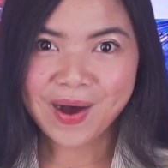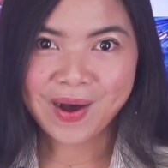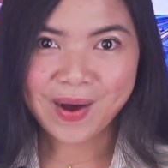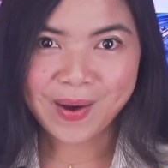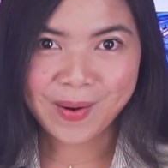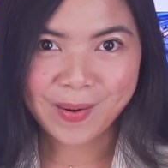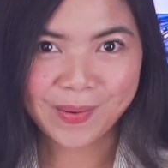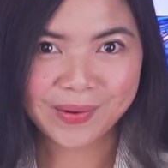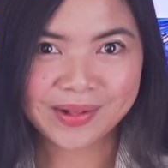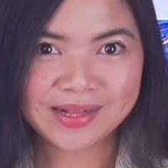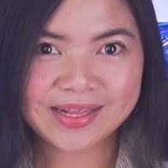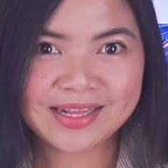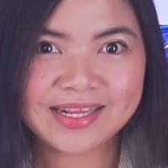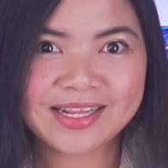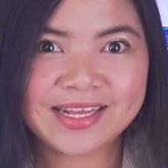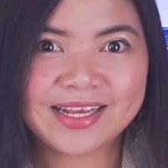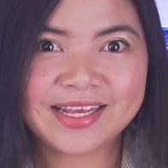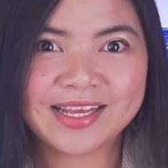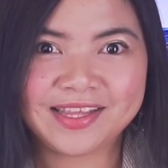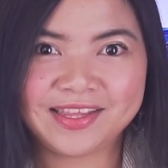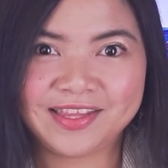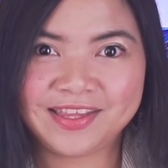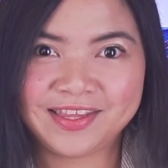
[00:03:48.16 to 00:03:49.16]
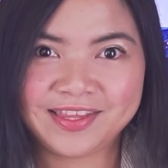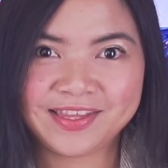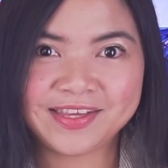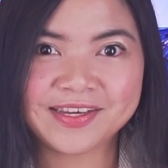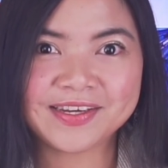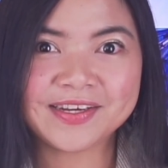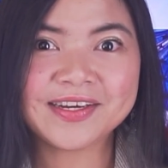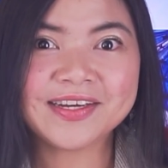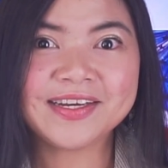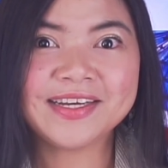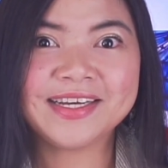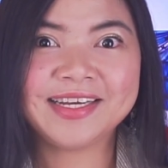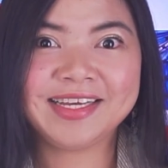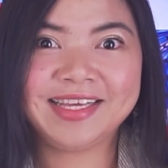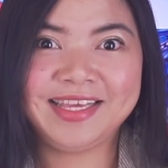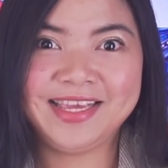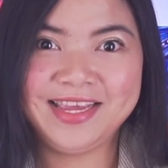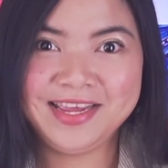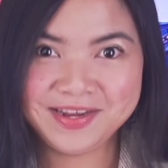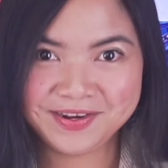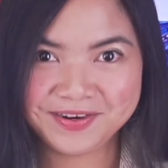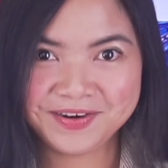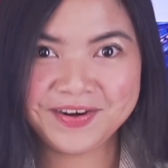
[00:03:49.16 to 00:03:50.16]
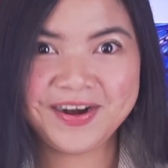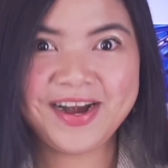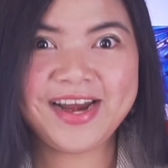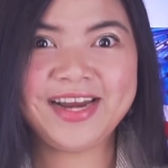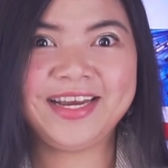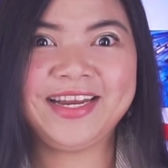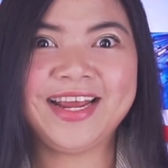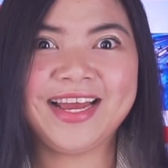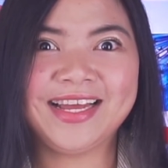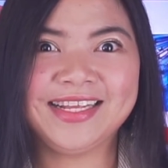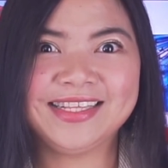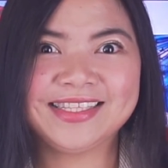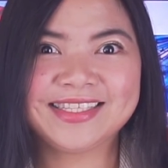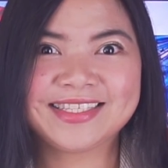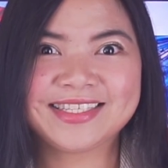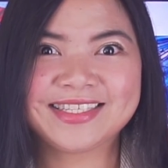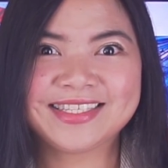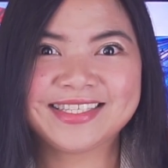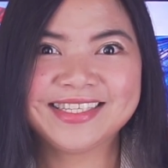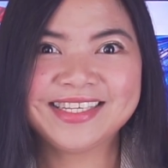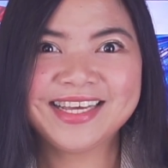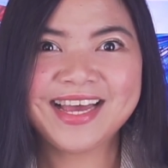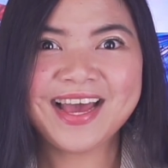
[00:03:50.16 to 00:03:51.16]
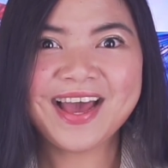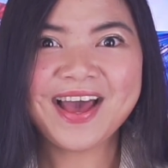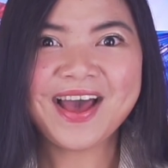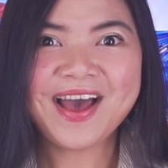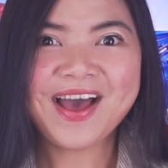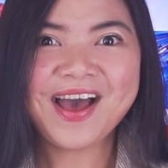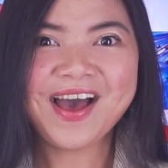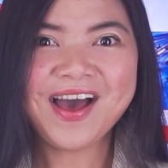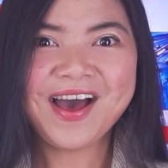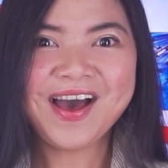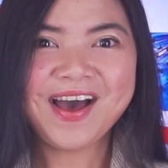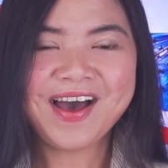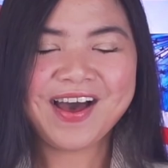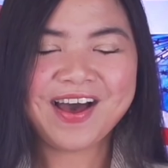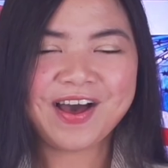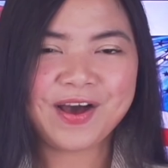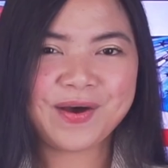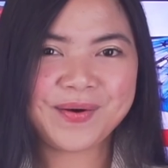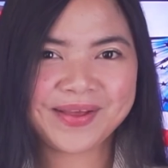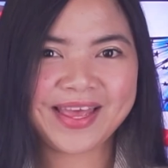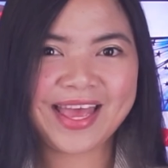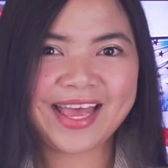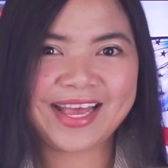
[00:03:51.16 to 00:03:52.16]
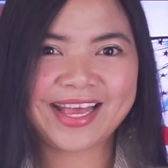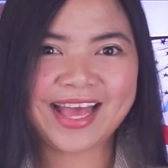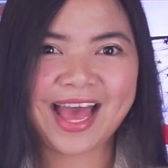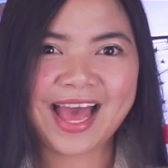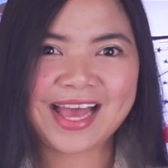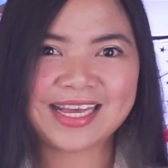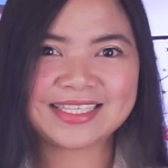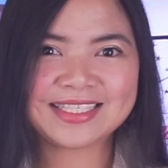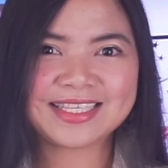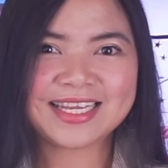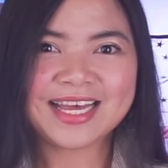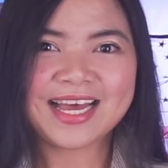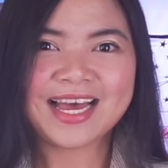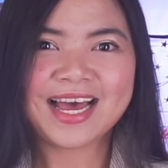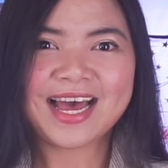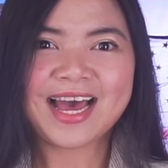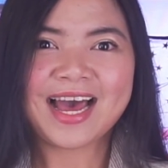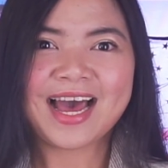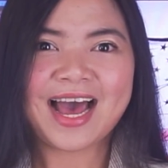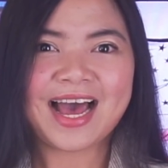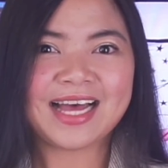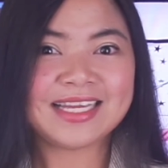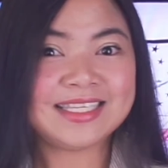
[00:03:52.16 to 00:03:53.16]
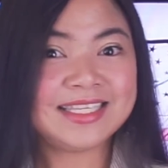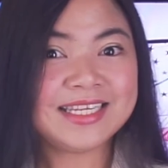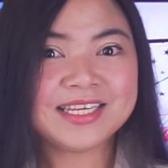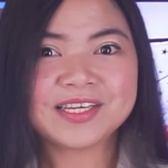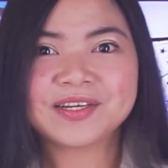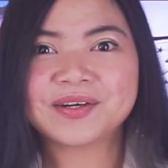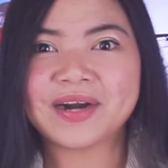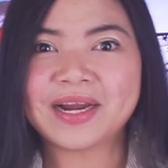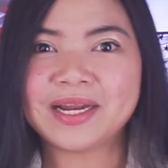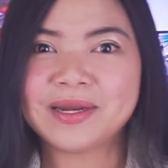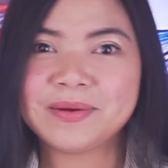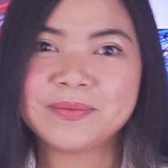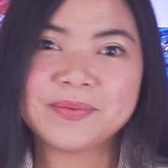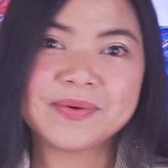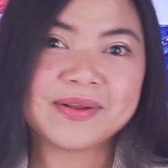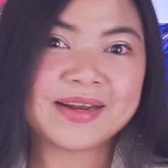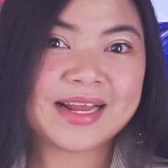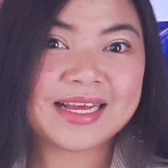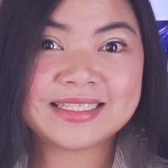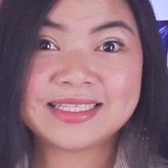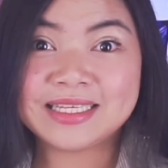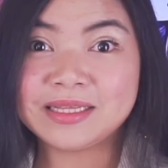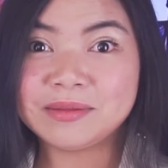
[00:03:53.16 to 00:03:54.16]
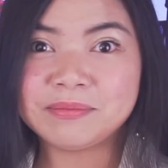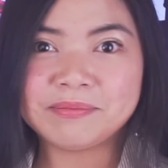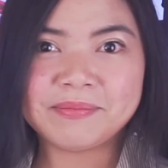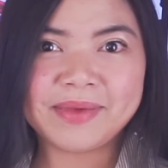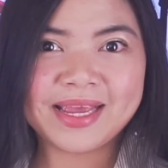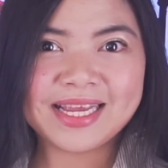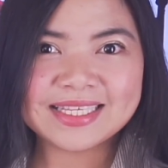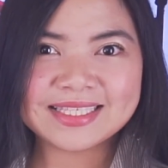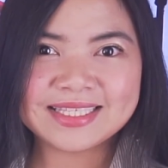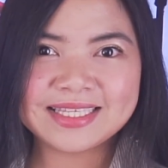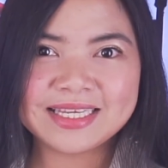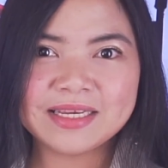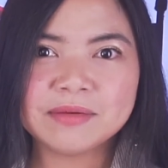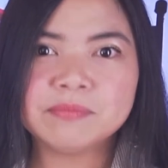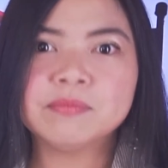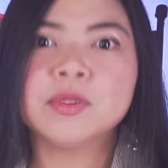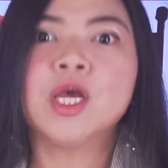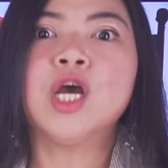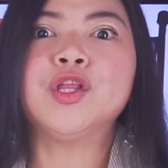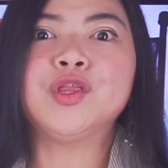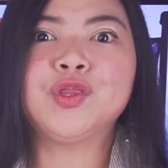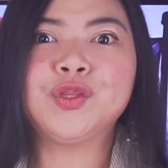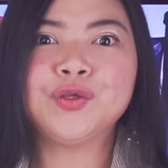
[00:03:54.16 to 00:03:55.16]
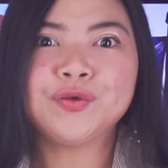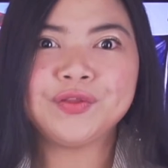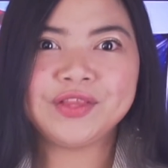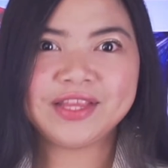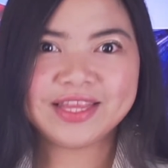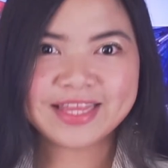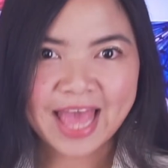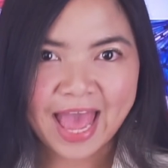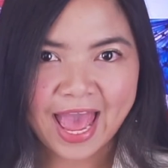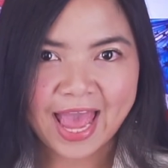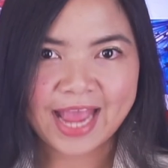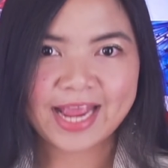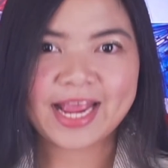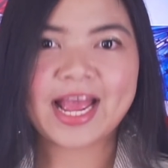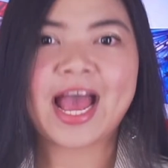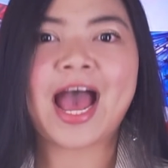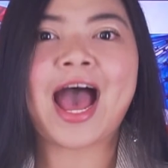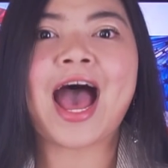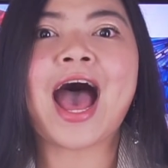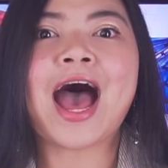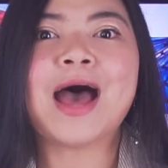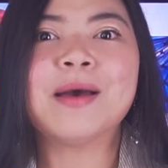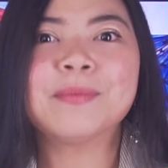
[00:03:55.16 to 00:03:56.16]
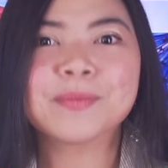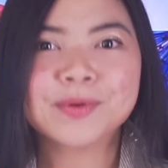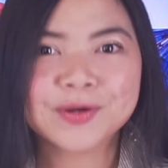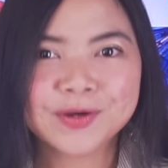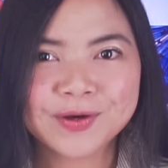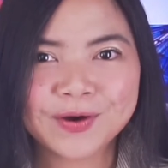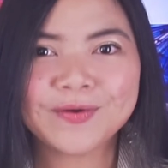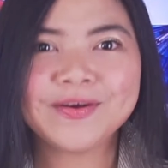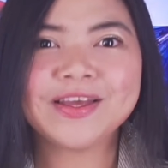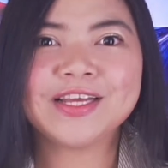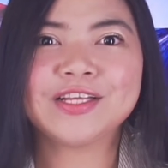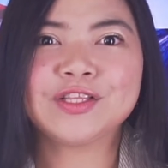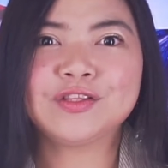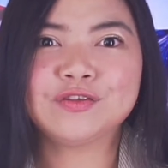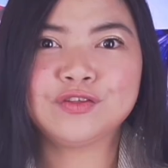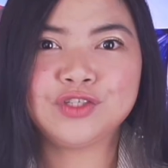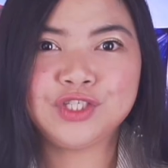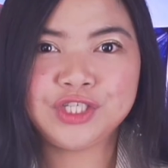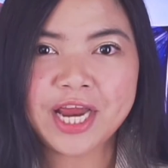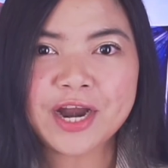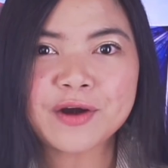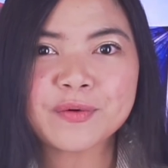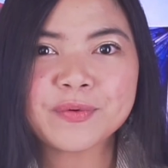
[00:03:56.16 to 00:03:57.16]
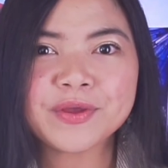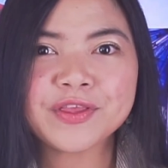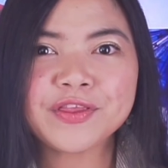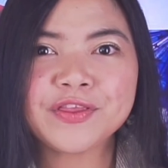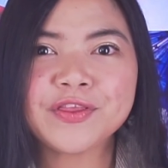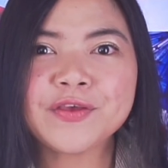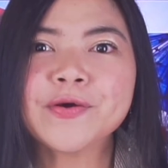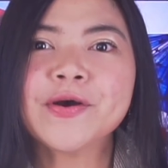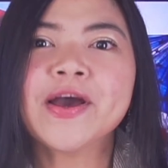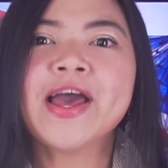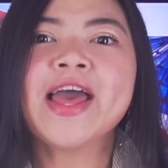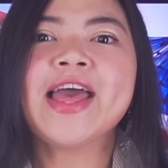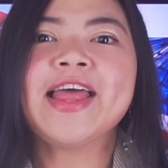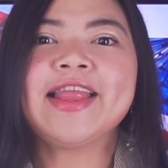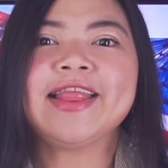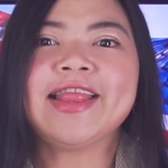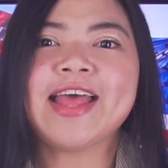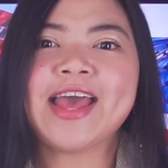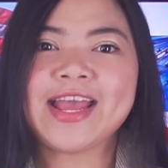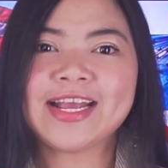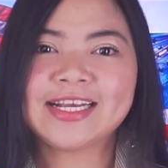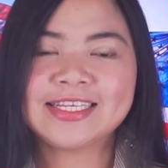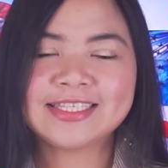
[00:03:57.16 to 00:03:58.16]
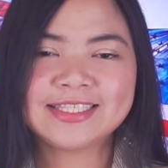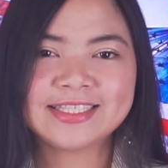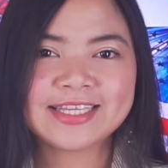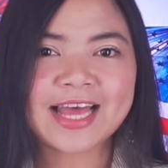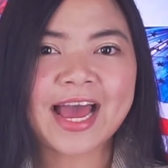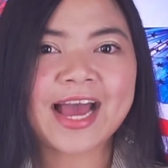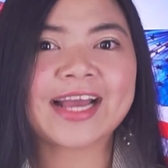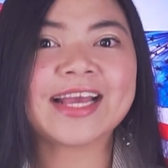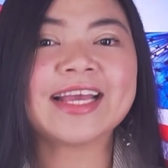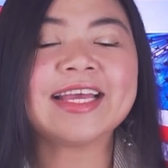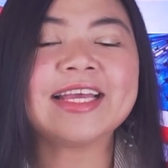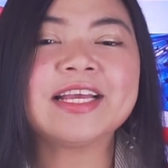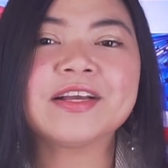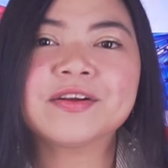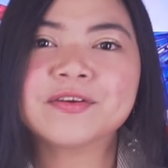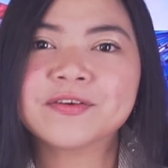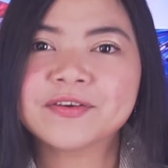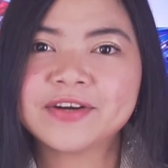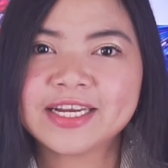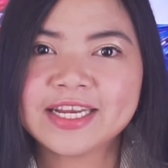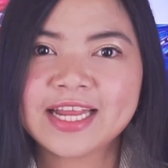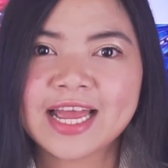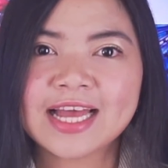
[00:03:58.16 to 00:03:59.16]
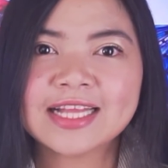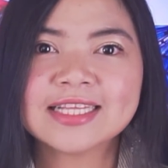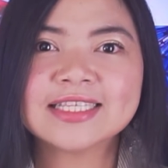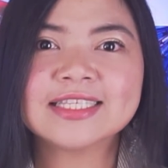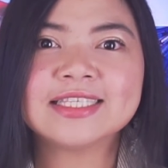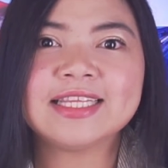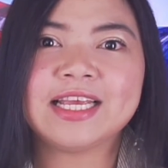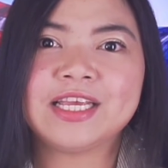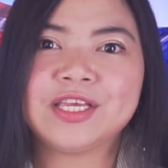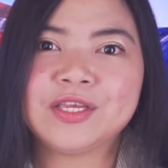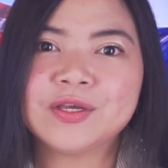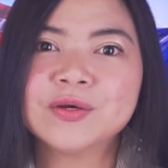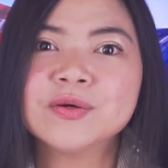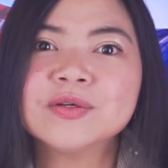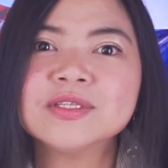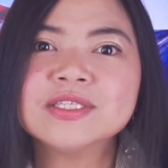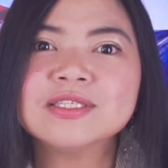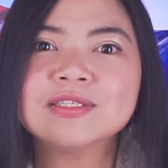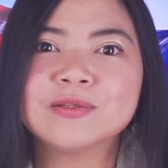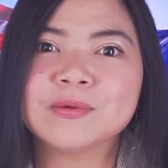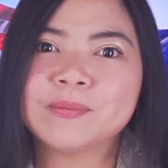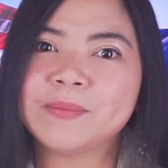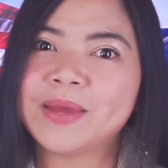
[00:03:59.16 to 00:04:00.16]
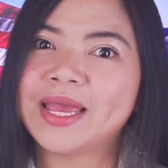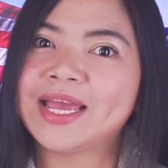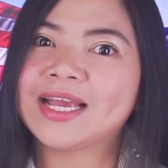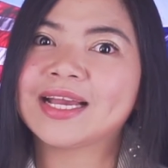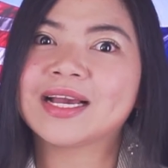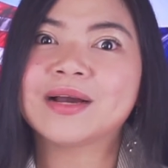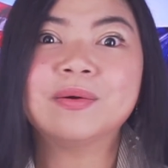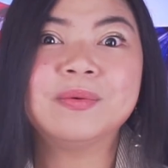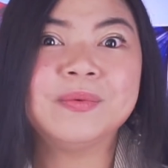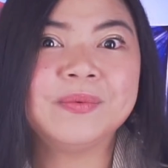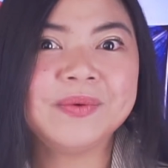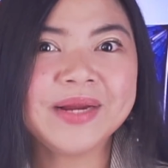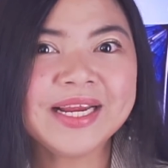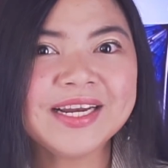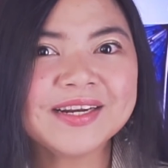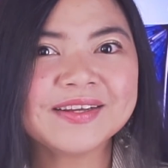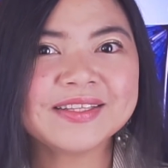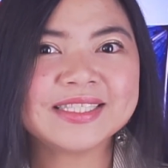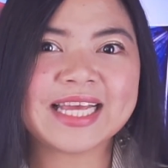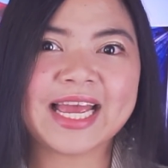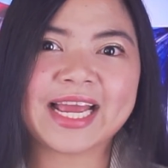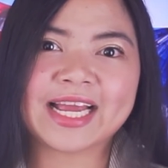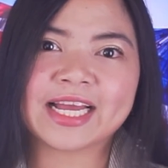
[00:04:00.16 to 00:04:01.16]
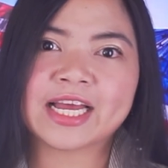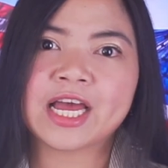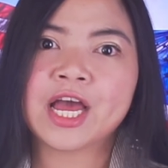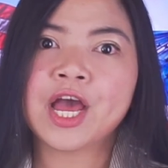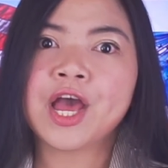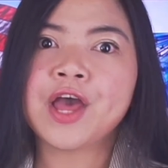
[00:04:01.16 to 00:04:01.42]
All the ingredients. Okay, guys, as incredible as it may seem, today I'm going to share with you the exact ingredients they used to make Renotech,